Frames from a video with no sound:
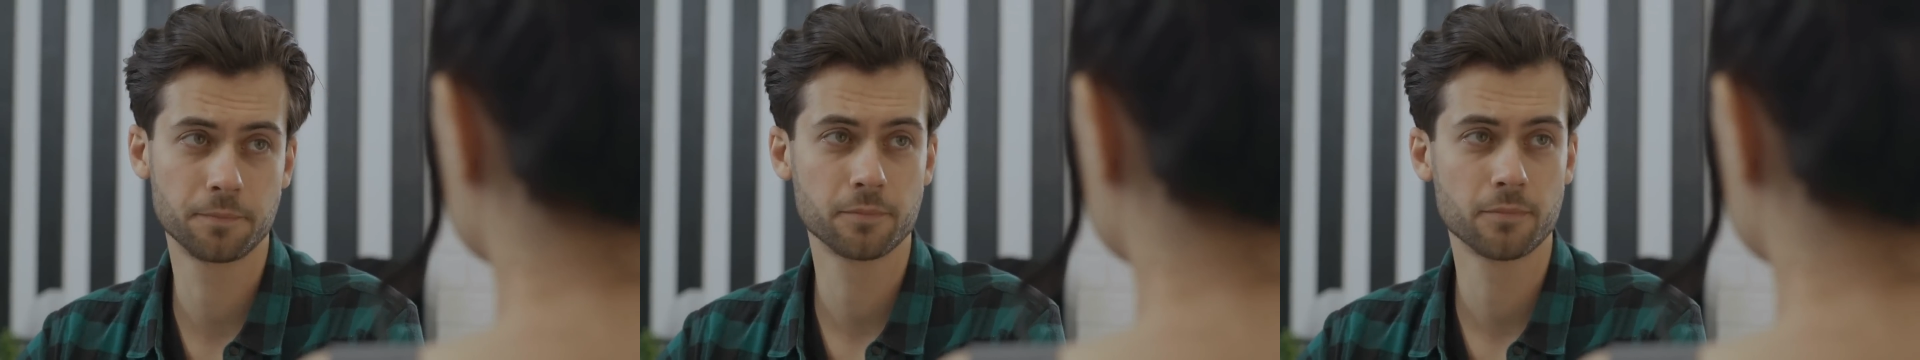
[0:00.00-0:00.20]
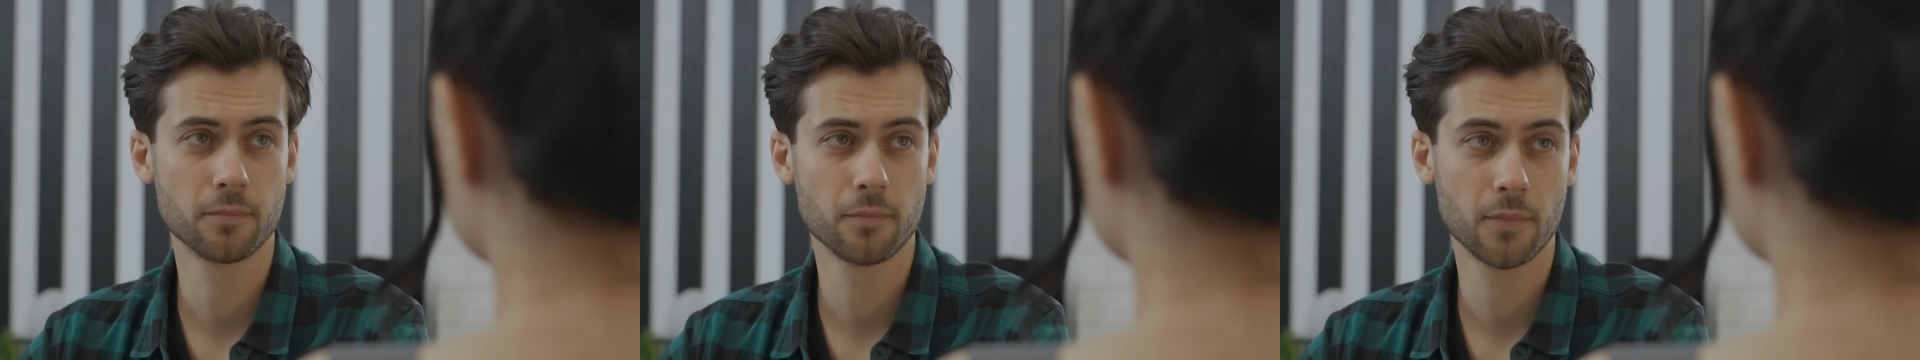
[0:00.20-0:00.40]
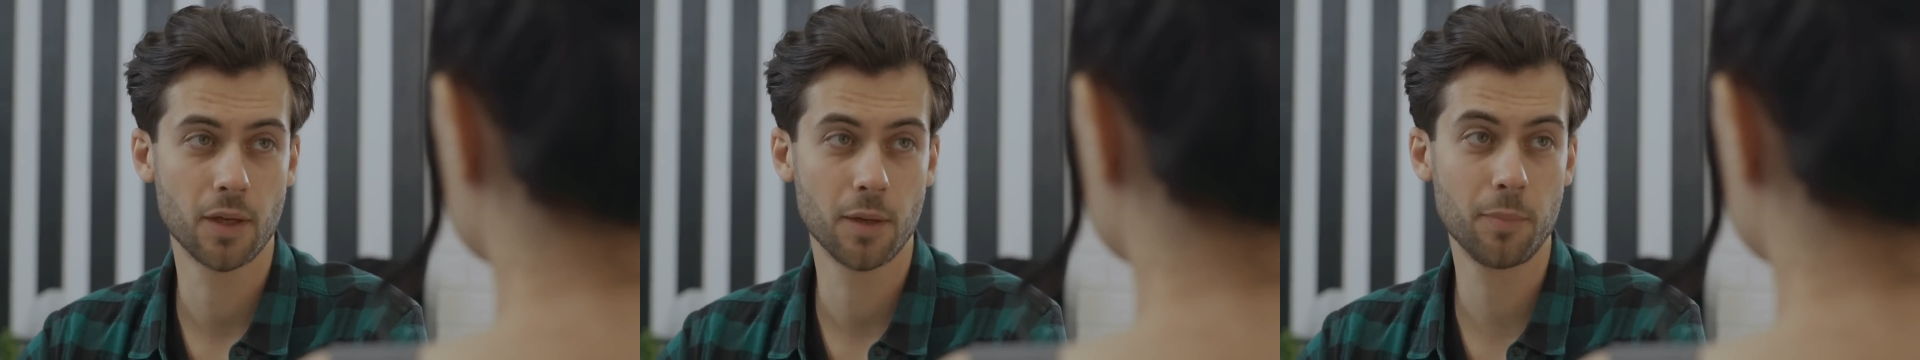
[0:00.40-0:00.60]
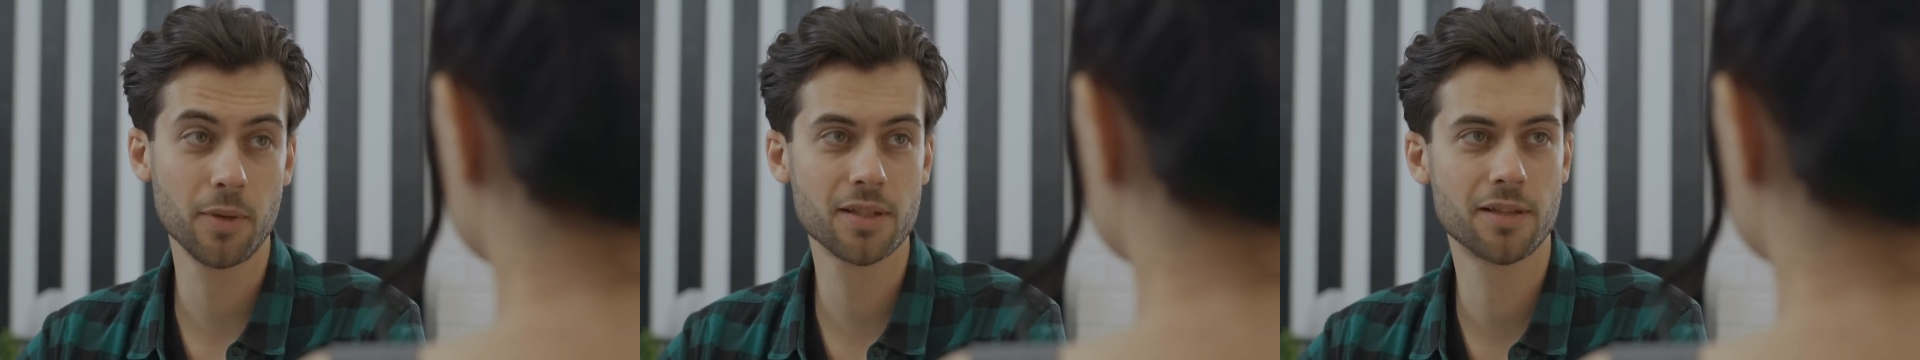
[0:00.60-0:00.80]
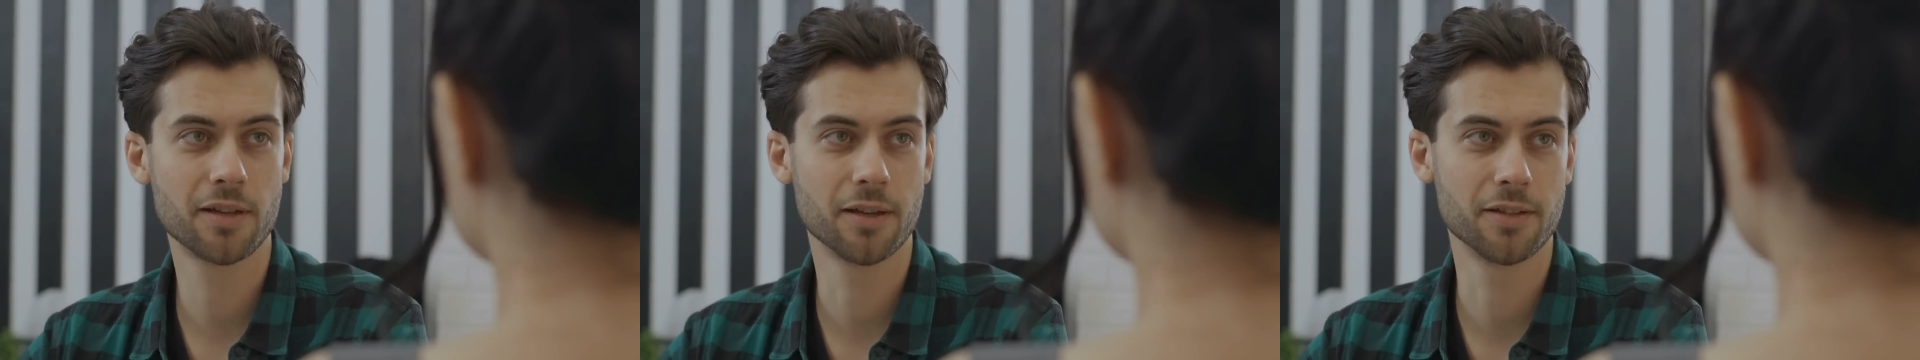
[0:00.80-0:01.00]
have the
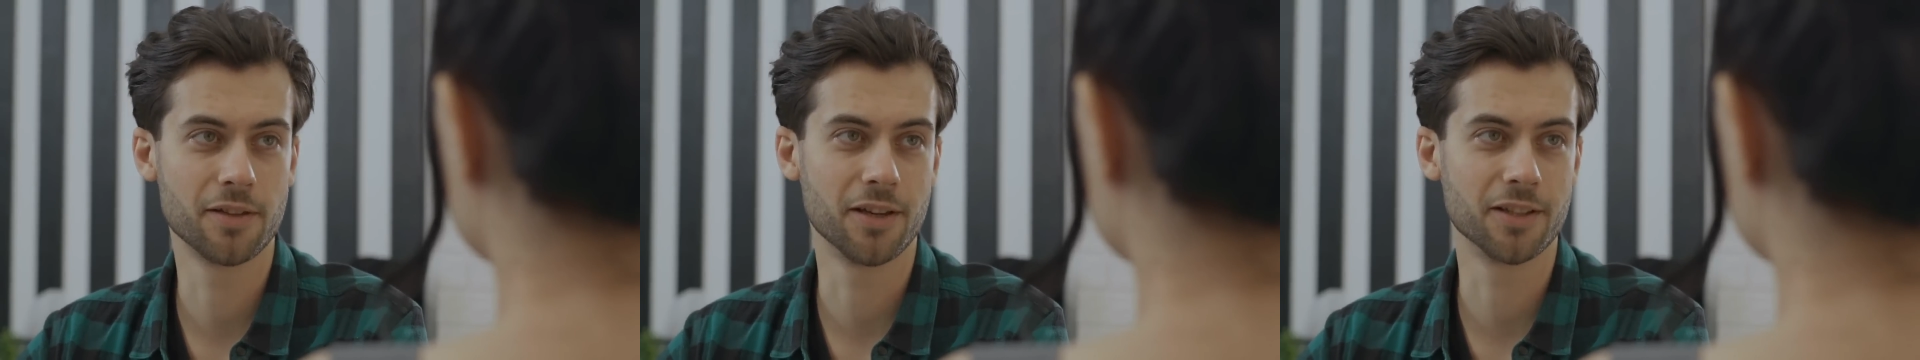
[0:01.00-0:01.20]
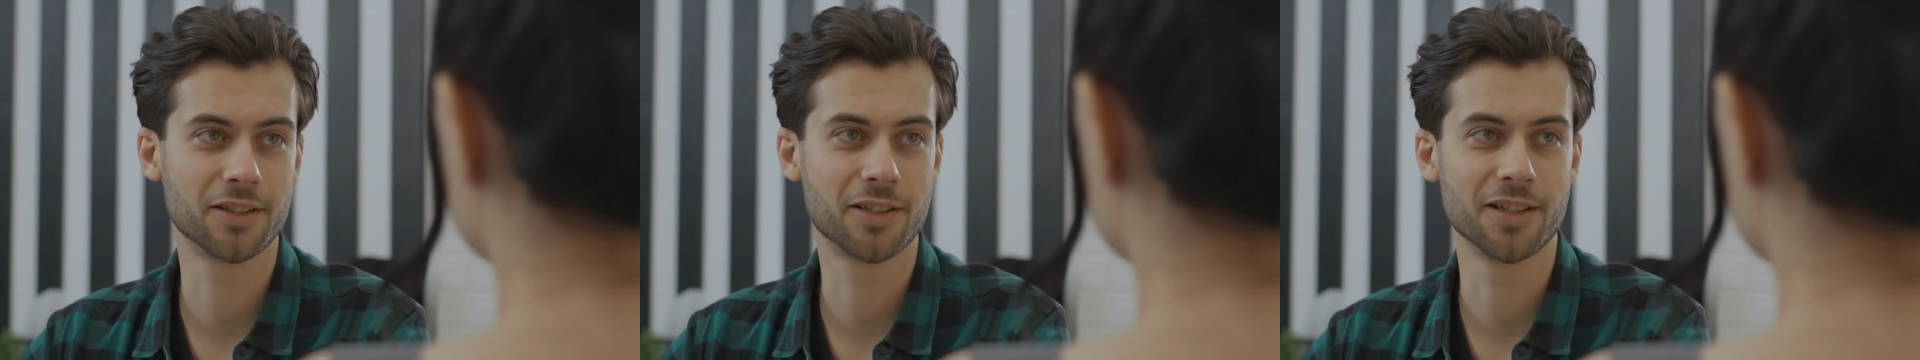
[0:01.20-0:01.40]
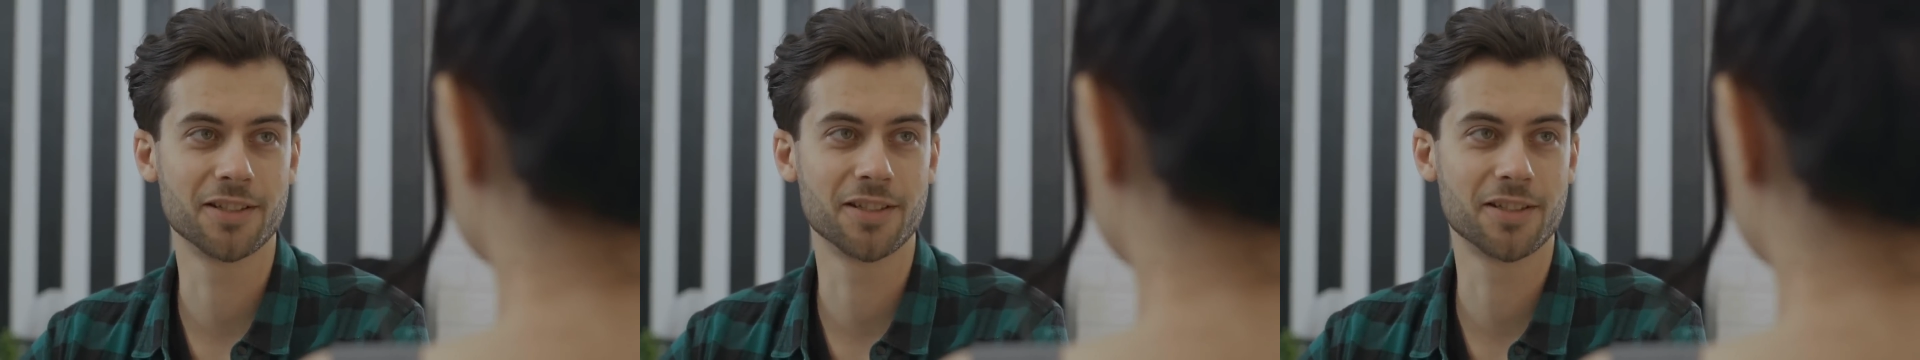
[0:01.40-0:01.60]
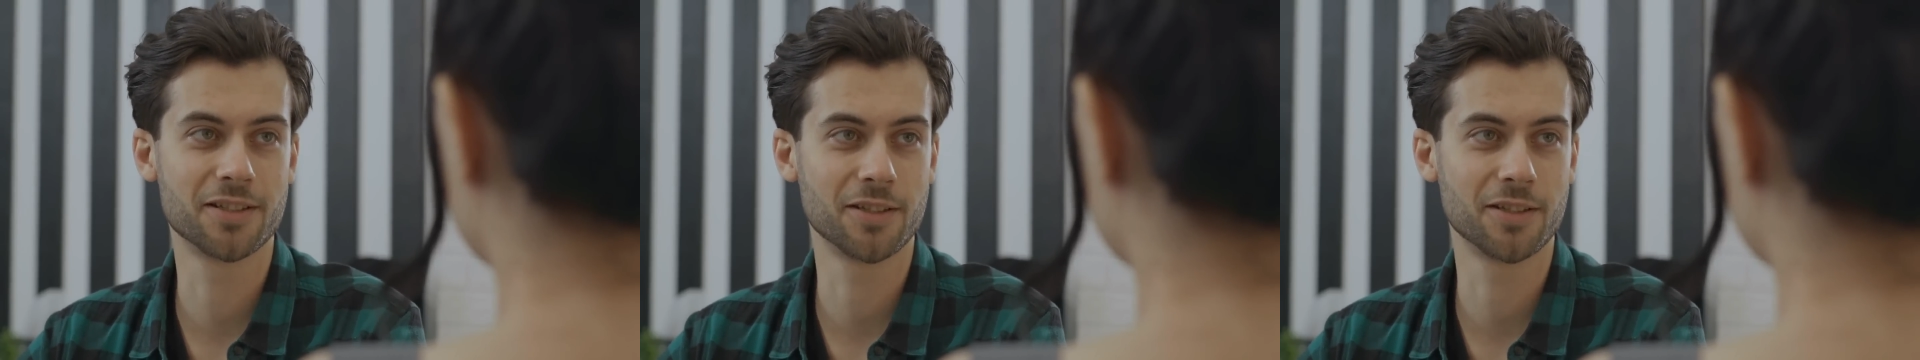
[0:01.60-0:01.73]
ability to process their